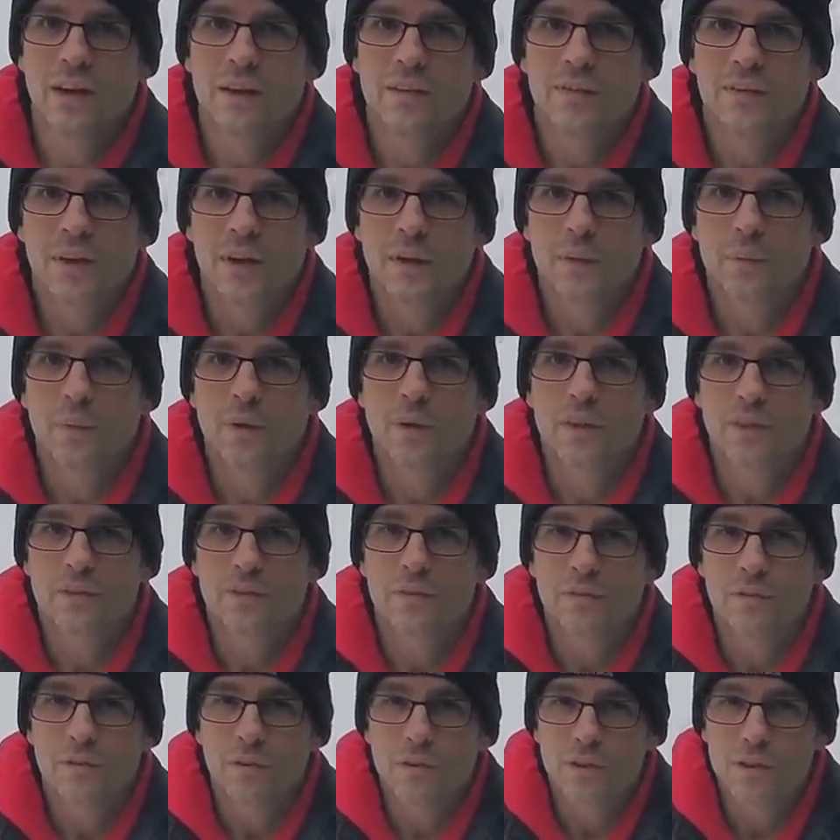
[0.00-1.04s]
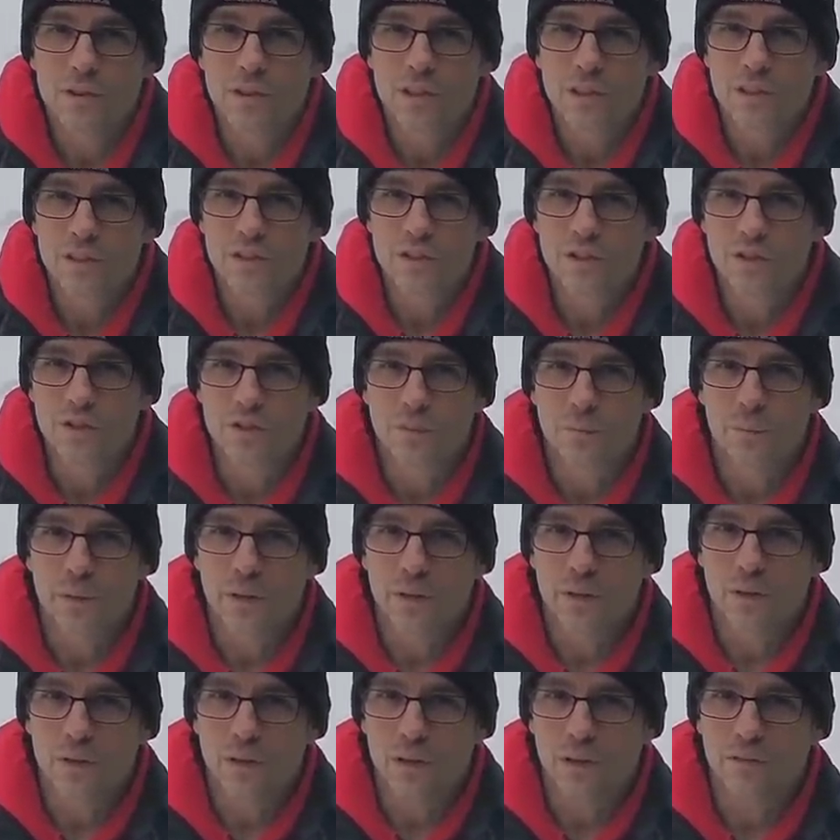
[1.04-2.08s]
then one of the first things you should be
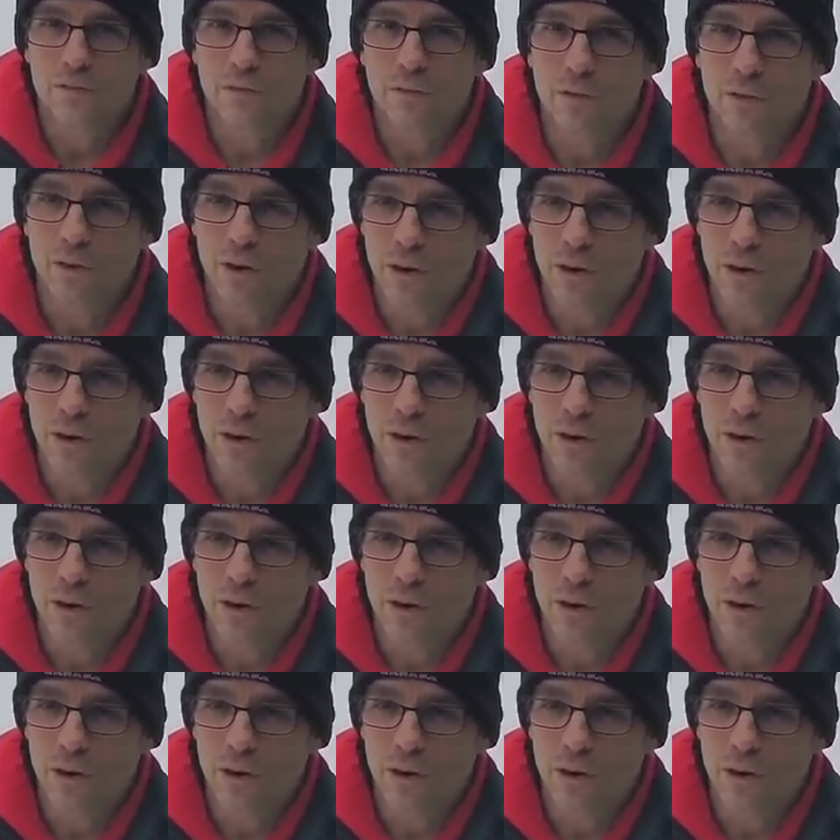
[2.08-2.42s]
looking for,